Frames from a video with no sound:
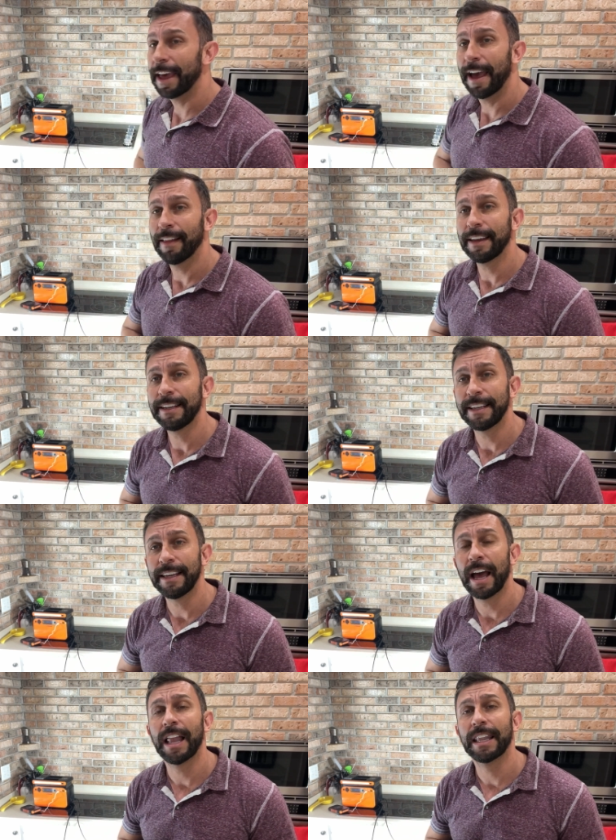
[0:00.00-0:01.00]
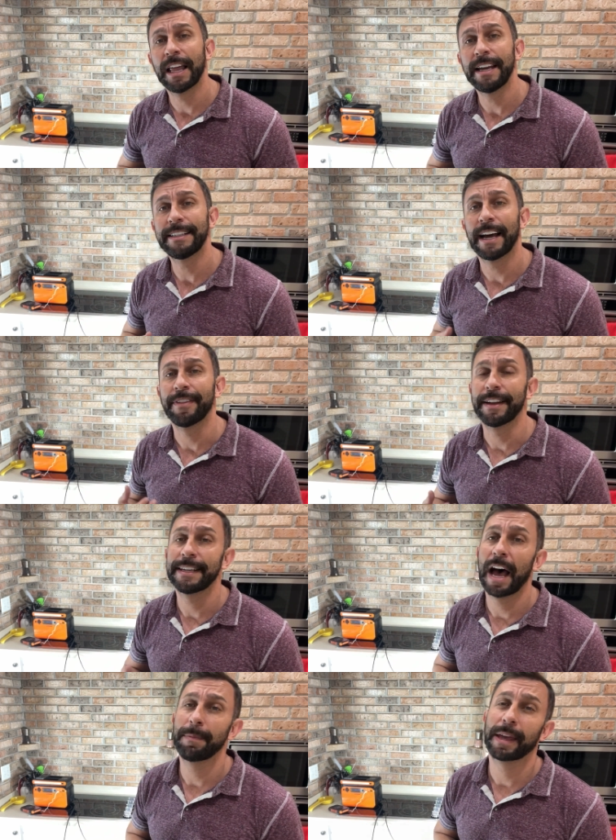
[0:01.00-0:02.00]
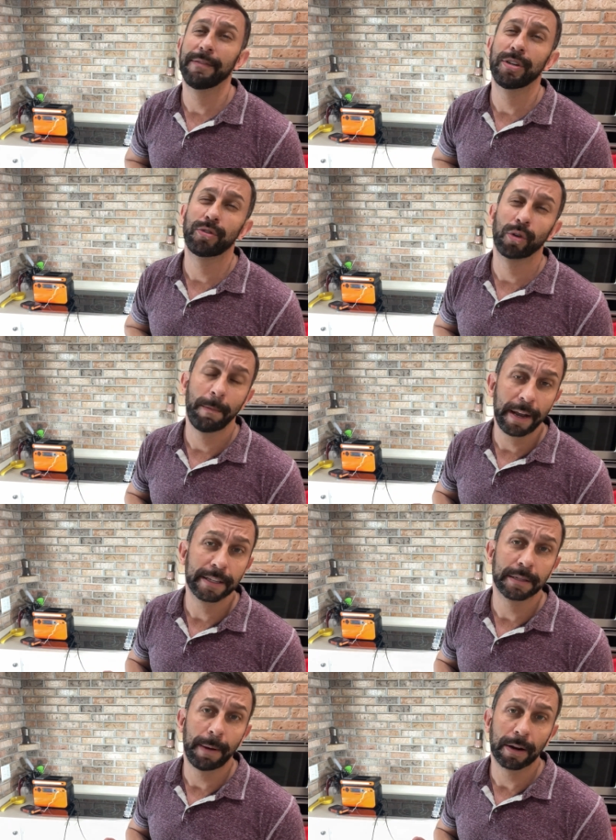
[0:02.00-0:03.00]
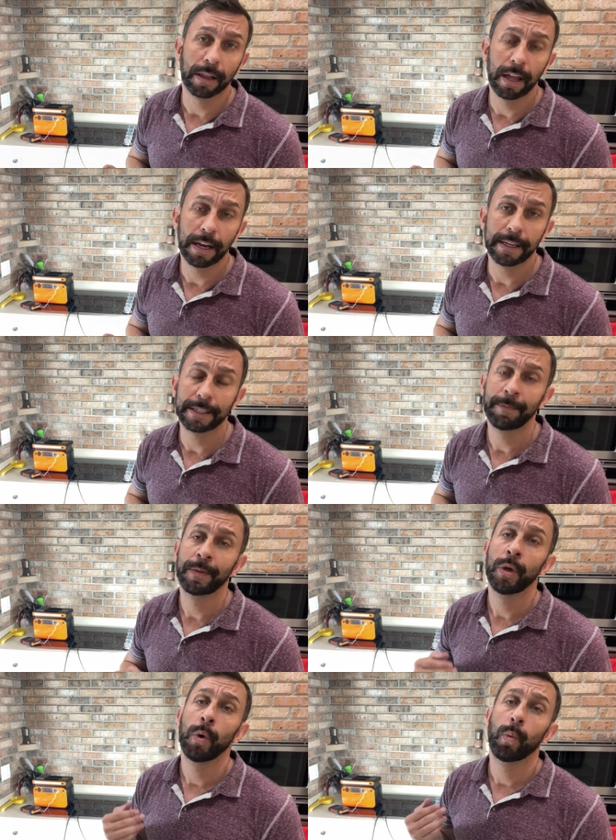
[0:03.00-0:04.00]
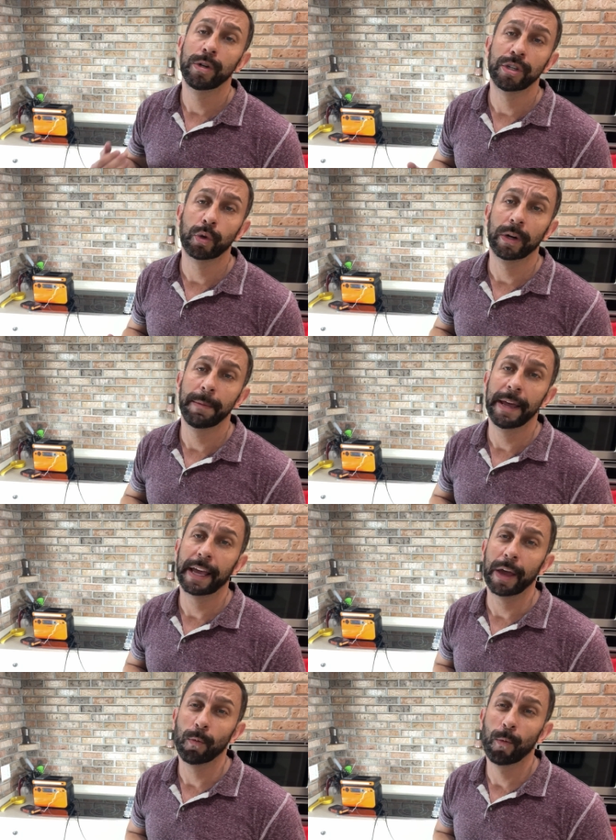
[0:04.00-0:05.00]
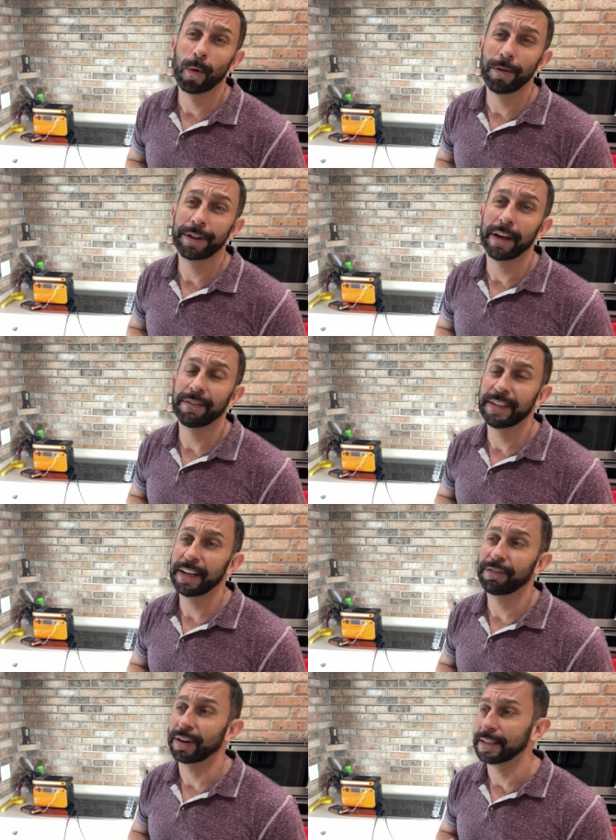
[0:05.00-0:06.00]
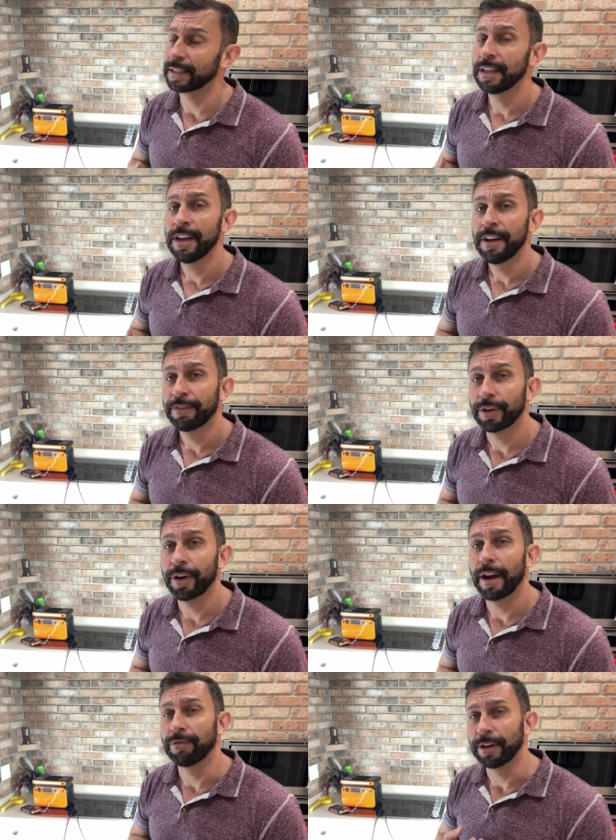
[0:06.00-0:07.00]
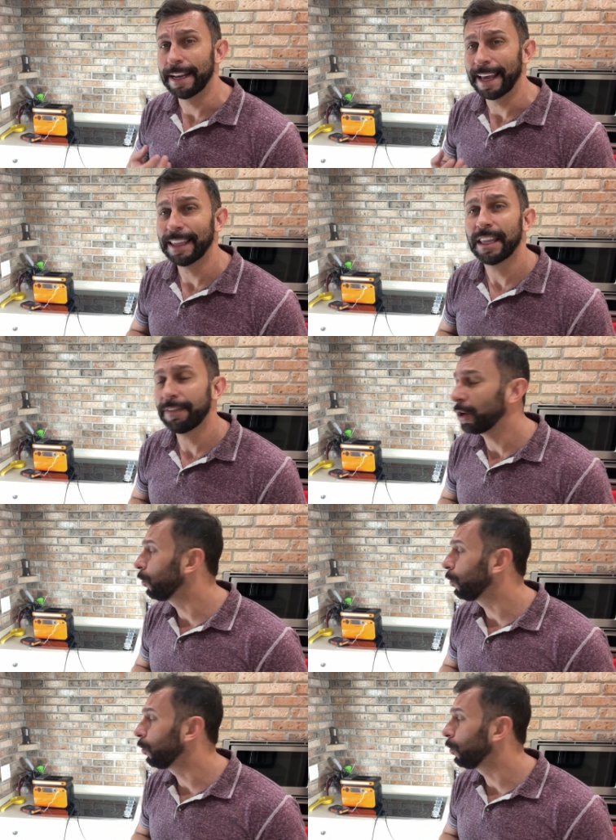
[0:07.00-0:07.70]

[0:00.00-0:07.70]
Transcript: the LED light on the top gives you a tremendous amount of light, which is going to make a world of difference for your everyday living